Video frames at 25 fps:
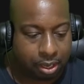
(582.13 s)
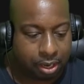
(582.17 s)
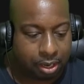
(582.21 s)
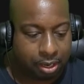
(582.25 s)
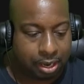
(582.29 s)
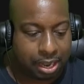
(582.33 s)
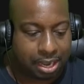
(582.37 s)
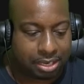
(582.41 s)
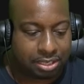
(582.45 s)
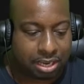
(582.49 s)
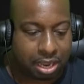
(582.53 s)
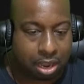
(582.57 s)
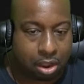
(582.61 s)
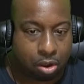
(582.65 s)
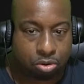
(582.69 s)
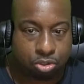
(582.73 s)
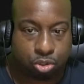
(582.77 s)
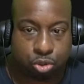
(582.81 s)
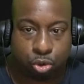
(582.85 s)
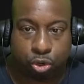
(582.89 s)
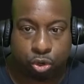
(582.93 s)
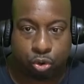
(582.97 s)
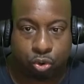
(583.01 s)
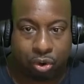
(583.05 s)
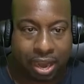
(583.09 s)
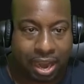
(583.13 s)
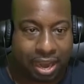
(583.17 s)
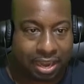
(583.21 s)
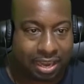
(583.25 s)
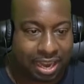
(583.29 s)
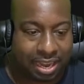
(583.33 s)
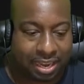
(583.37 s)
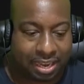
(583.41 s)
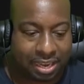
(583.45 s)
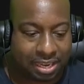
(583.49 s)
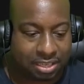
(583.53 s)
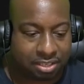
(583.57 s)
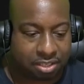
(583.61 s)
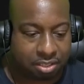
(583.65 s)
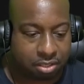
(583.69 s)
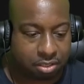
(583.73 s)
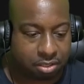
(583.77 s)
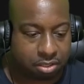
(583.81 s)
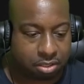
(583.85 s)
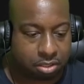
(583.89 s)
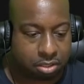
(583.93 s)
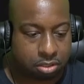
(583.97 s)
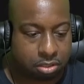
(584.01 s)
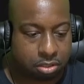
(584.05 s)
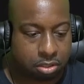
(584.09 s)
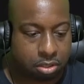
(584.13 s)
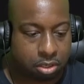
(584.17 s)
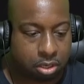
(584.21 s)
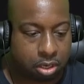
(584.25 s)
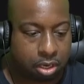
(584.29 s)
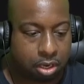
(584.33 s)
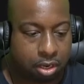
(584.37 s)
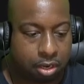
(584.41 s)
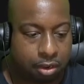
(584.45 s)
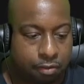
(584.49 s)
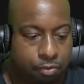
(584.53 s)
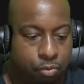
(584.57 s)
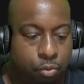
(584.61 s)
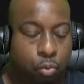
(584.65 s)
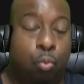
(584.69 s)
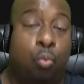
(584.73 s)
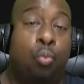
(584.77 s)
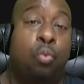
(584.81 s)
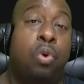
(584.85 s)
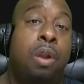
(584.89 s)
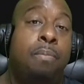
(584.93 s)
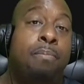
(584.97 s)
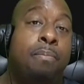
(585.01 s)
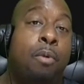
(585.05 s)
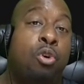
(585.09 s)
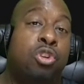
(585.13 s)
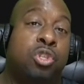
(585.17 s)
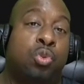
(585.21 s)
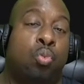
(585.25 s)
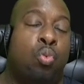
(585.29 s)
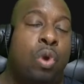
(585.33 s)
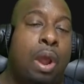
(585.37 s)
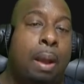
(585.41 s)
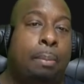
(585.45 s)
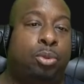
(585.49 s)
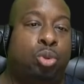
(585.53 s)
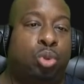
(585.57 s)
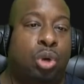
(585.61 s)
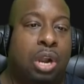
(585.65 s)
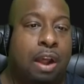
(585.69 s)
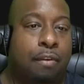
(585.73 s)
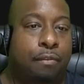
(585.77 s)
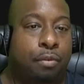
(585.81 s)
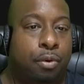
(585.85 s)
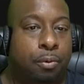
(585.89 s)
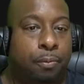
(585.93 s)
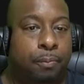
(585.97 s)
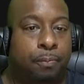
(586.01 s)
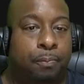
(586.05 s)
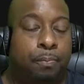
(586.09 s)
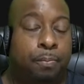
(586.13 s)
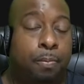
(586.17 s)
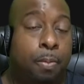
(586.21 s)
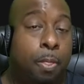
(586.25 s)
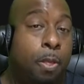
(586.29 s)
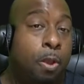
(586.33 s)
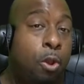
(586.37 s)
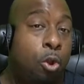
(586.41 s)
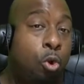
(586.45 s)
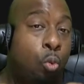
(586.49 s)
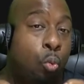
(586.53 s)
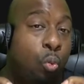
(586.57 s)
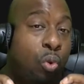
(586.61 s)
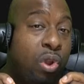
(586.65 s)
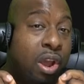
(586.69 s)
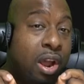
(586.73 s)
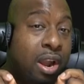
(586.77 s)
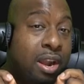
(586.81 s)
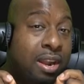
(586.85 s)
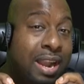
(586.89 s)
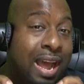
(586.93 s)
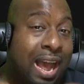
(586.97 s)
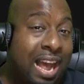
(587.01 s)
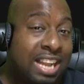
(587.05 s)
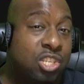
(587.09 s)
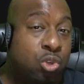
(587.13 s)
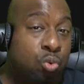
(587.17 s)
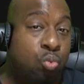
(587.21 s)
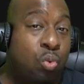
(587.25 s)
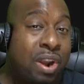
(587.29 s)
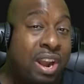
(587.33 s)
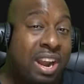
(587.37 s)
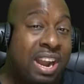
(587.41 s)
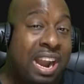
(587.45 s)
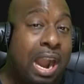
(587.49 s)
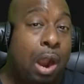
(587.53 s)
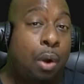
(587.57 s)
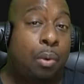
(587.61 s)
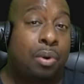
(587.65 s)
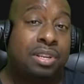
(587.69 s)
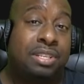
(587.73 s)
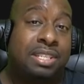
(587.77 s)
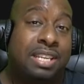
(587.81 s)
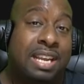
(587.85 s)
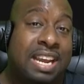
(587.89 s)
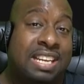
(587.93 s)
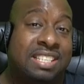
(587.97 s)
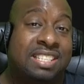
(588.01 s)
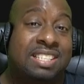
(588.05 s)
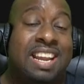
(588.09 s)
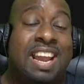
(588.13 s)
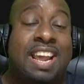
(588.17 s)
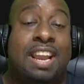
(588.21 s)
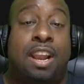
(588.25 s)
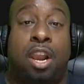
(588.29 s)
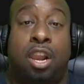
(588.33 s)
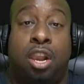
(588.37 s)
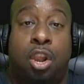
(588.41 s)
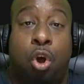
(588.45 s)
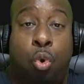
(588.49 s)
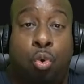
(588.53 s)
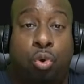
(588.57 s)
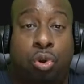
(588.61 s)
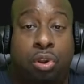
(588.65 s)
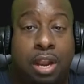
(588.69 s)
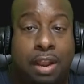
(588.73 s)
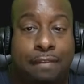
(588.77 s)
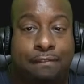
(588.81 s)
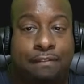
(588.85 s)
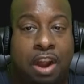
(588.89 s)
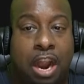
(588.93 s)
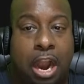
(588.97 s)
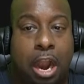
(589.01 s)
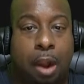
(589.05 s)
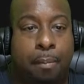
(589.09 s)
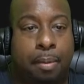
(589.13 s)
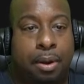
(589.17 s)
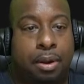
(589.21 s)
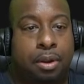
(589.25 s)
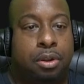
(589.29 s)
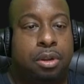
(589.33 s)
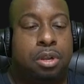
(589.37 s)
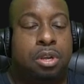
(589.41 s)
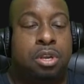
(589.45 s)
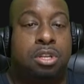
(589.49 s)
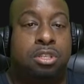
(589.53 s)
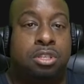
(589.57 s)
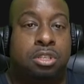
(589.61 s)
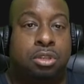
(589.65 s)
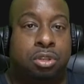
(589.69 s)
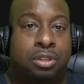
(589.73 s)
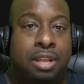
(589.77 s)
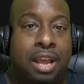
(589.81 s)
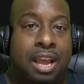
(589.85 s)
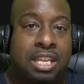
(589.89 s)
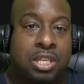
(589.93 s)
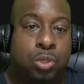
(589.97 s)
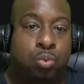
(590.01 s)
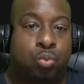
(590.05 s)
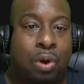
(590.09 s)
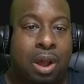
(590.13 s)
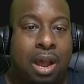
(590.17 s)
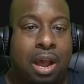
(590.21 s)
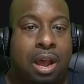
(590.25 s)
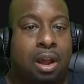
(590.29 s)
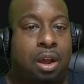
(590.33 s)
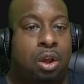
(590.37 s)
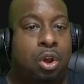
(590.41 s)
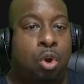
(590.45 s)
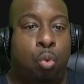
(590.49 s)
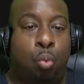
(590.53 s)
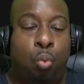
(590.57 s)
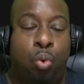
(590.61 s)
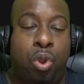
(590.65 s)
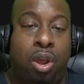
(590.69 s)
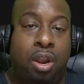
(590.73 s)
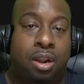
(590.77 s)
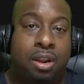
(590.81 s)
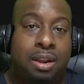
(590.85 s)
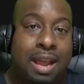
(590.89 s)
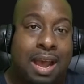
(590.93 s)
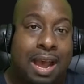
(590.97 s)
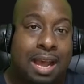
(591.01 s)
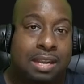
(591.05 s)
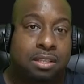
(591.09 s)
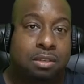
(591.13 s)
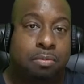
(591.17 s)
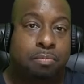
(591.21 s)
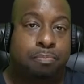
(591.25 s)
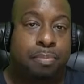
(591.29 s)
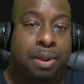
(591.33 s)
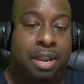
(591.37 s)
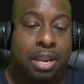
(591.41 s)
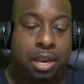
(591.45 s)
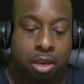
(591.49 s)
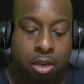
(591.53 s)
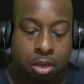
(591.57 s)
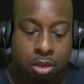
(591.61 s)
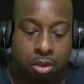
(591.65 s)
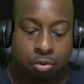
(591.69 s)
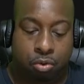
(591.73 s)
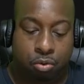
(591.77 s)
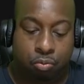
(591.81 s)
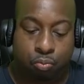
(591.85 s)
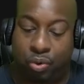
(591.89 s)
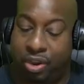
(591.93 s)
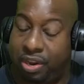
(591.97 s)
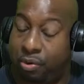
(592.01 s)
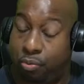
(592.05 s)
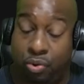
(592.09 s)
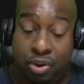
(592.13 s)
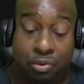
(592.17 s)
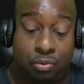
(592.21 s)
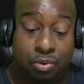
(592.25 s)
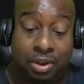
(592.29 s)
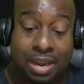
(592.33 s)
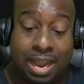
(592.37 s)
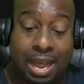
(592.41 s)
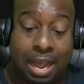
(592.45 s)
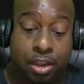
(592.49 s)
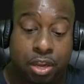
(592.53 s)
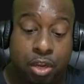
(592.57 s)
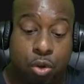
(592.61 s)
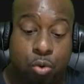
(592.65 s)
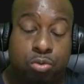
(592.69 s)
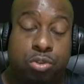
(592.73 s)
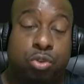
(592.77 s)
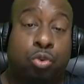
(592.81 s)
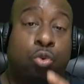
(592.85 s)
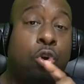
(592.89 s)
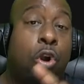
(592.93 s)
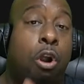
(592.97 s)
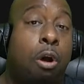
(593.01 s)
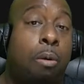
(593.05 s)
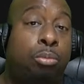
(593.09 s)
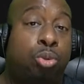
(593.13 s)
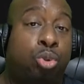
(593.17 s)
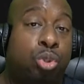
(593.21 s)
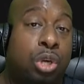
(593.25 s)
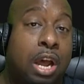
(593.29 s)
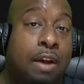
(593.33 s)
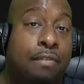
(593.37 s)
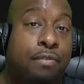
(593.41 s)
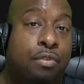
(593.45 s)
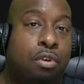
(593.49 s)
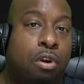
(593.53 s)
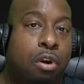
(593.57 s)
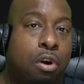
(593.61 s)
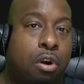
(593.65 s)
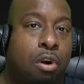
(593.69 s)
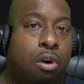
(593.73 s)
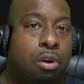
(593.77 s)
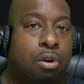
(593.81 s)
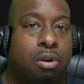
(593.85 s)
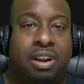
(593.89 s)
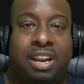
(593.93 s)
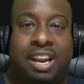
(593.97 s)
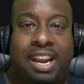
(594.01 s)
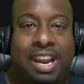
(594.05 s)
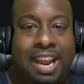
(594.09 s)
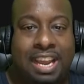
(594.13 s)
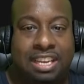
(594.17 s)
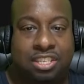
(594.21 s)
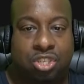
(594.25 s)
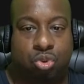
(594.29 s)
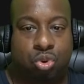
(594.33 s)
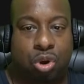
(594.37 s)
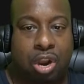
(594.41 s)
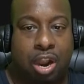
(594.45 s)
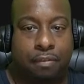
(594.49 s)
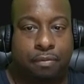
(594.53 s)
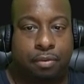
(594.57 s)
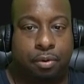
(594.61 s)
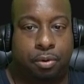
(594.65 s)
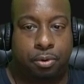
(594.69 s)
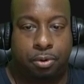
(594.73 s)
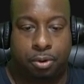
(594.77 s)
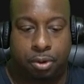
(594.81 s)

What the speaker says: let's also create an instance of remote WebDriver. We are not running our test in a local environment, so that's why we will not use Chrome driver or Edge driver.